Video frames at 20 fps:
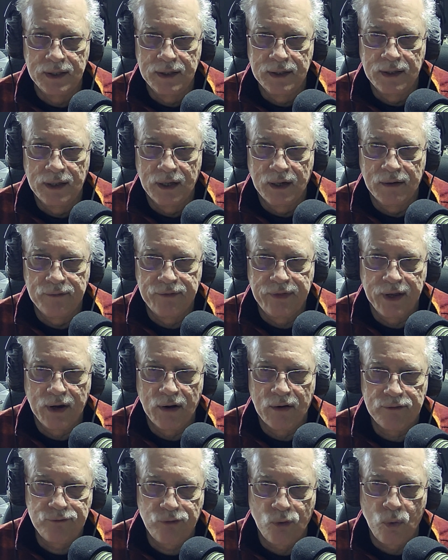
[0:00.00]
of
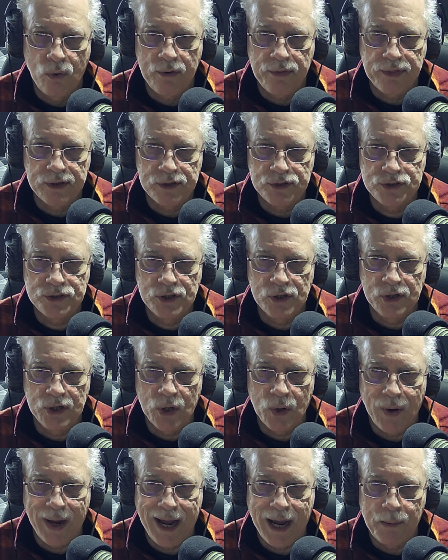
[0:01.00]
their 4th
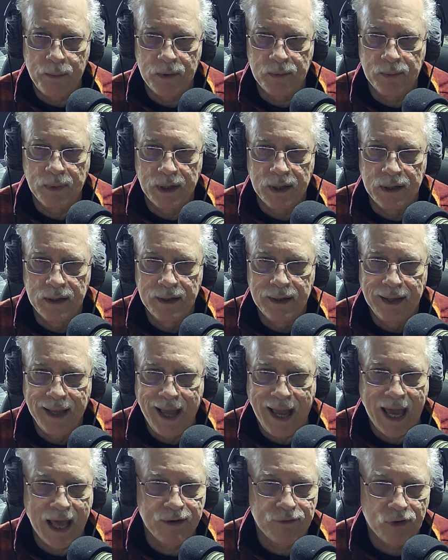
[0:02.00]
studio album,
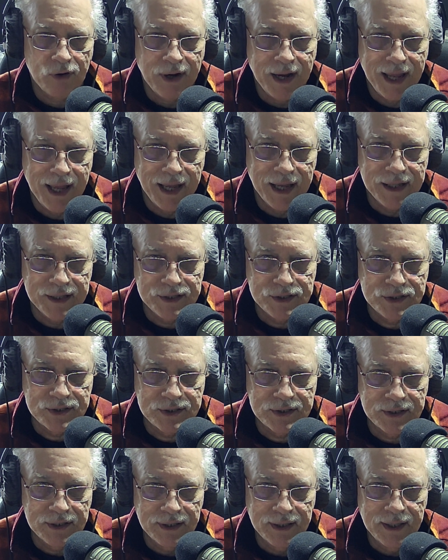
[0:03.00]
Out of Our
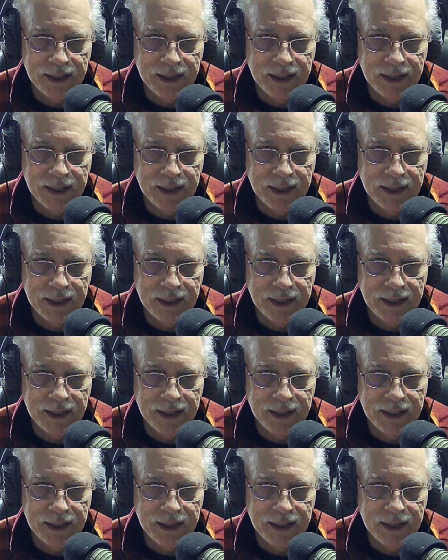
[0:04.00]
Heads.